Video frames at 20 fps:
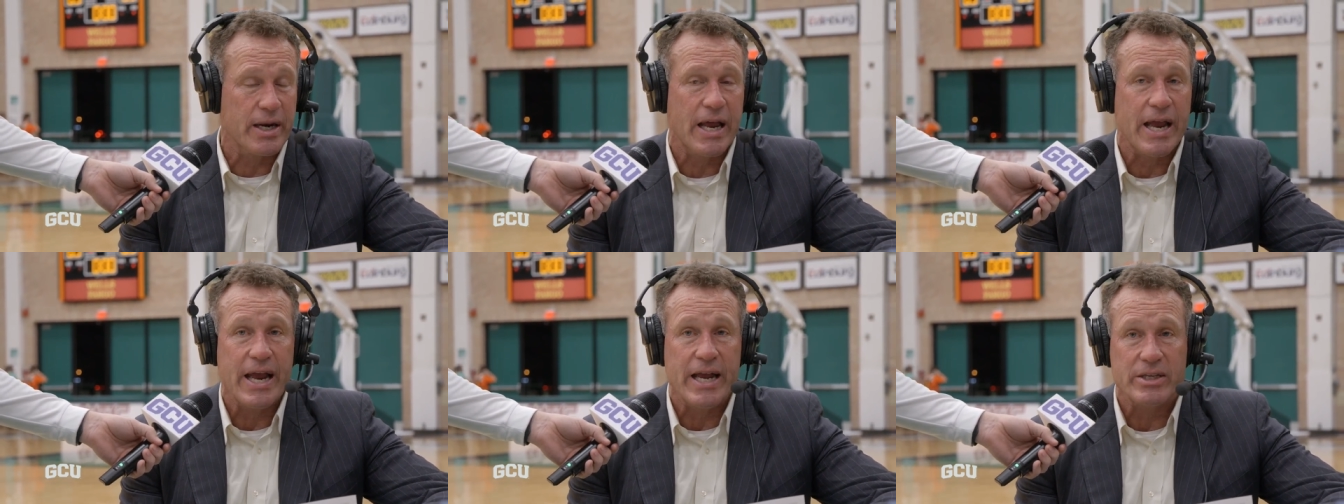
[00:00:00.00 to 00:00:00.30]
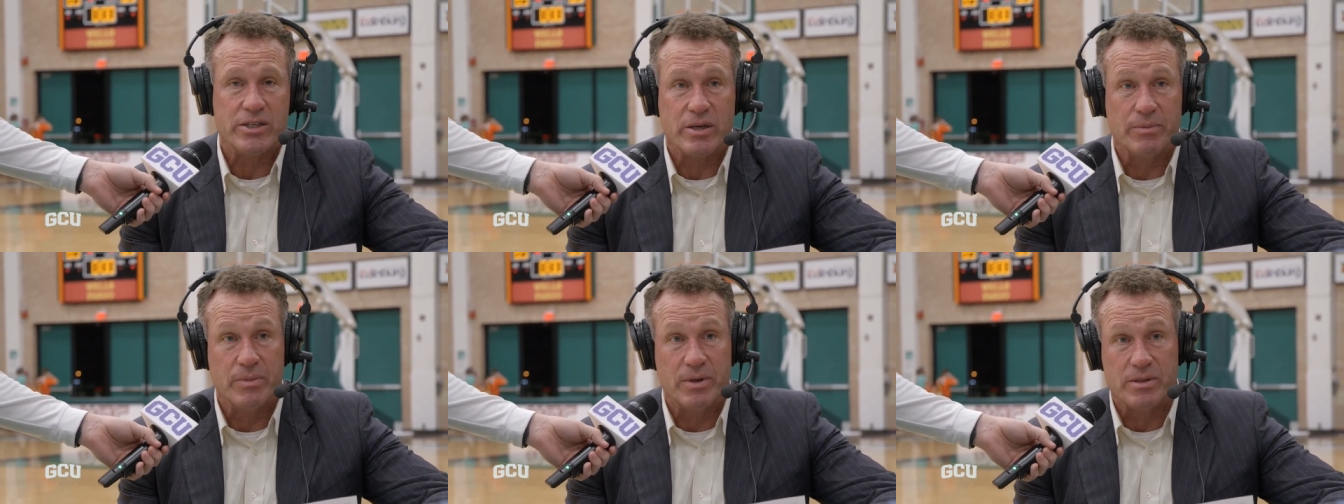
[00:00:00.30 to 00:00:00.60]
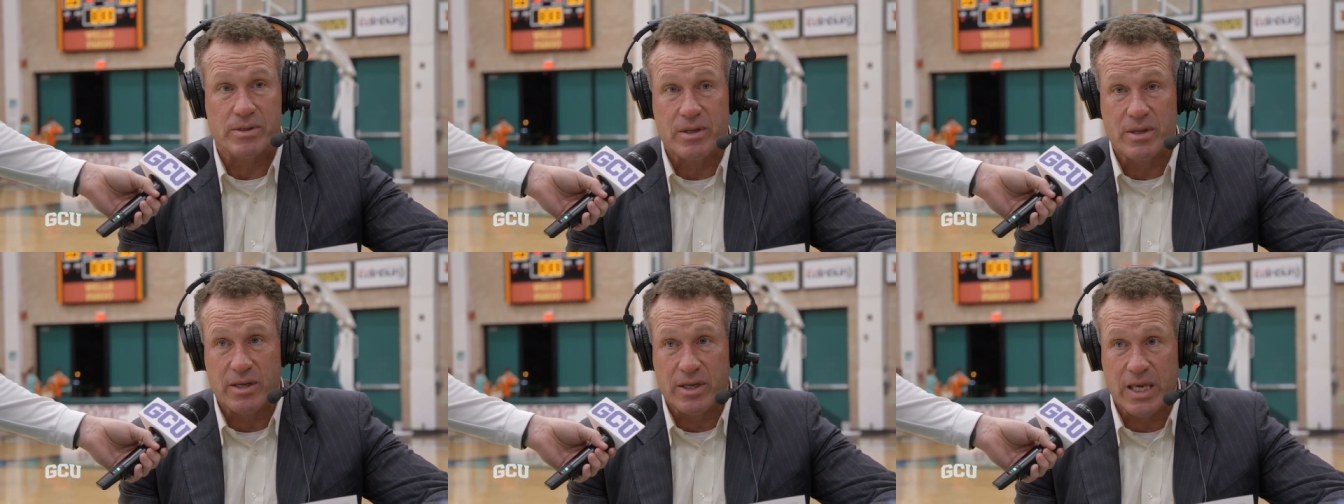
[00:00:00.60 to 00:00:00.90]
And I ask him
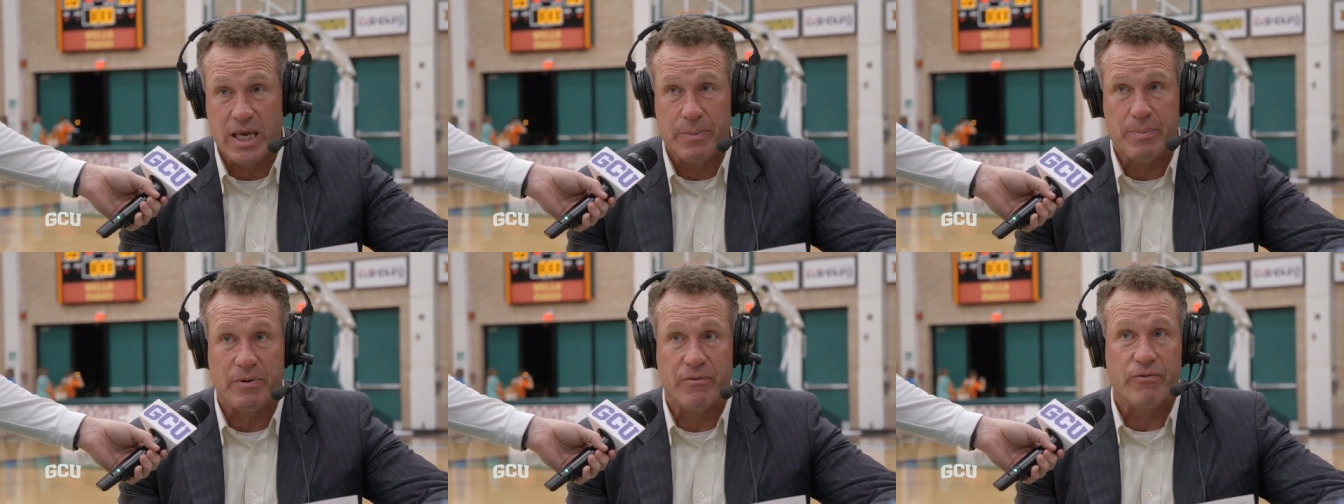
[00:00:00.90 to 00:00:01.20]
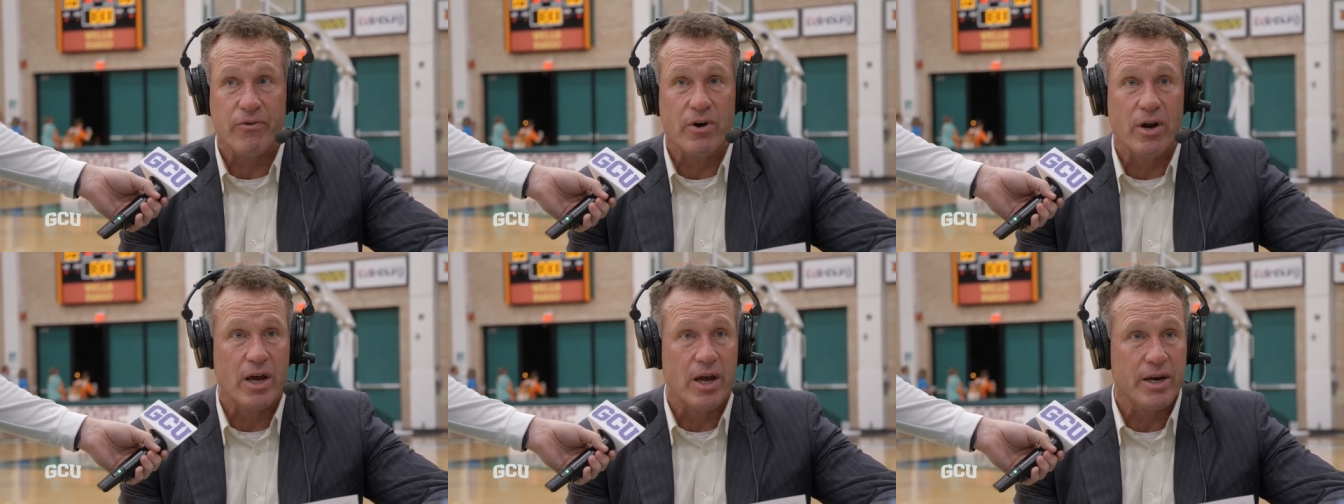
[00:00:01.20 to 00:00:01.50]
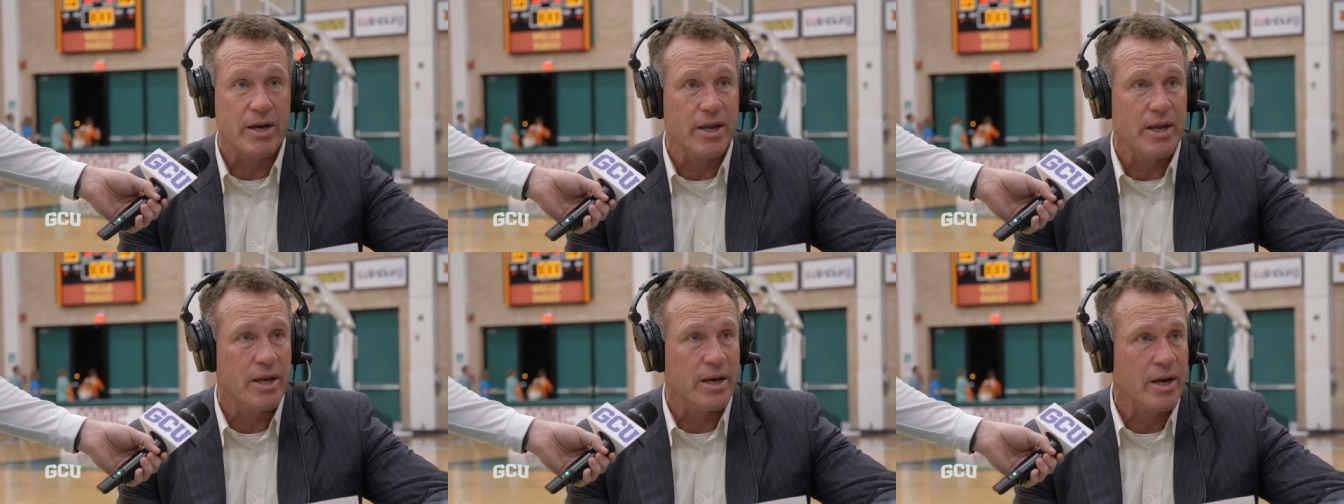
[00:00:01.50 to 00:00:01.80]
to keep in
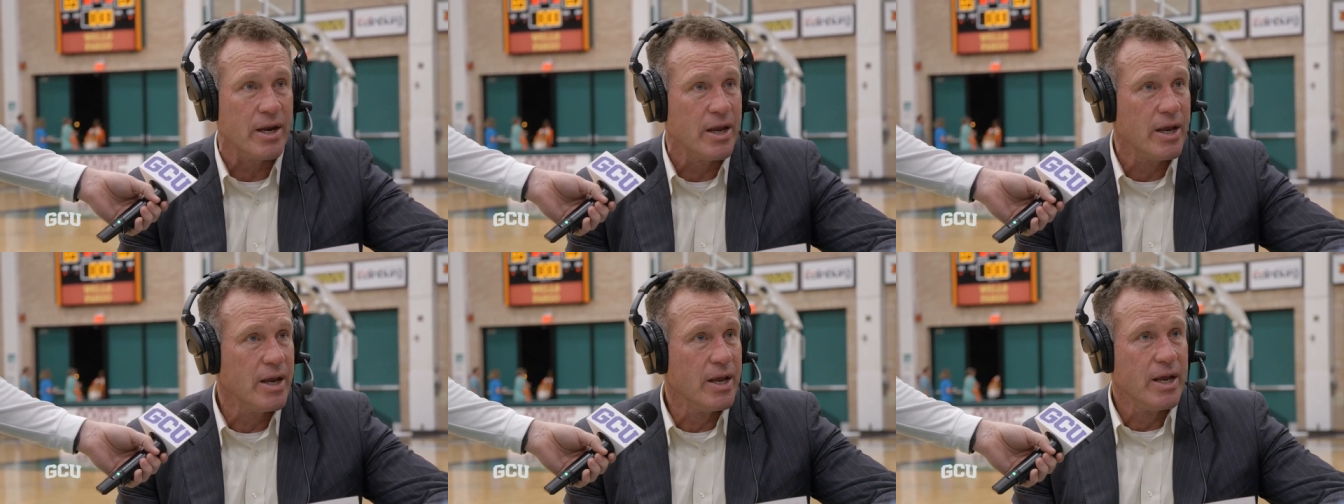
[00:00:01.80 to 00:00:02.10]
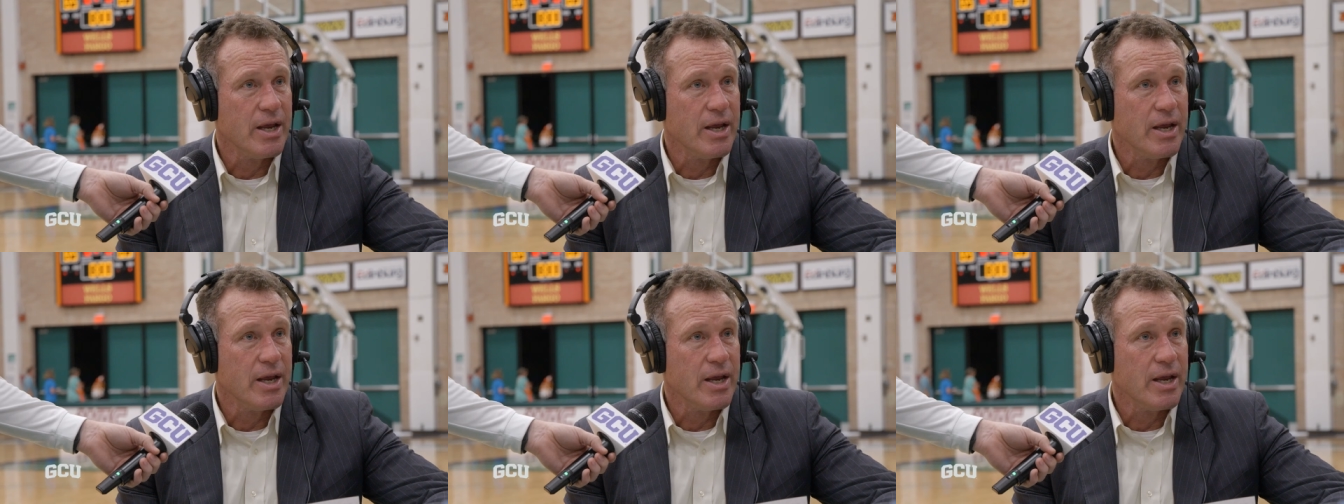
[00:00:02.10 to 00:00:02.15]
front, and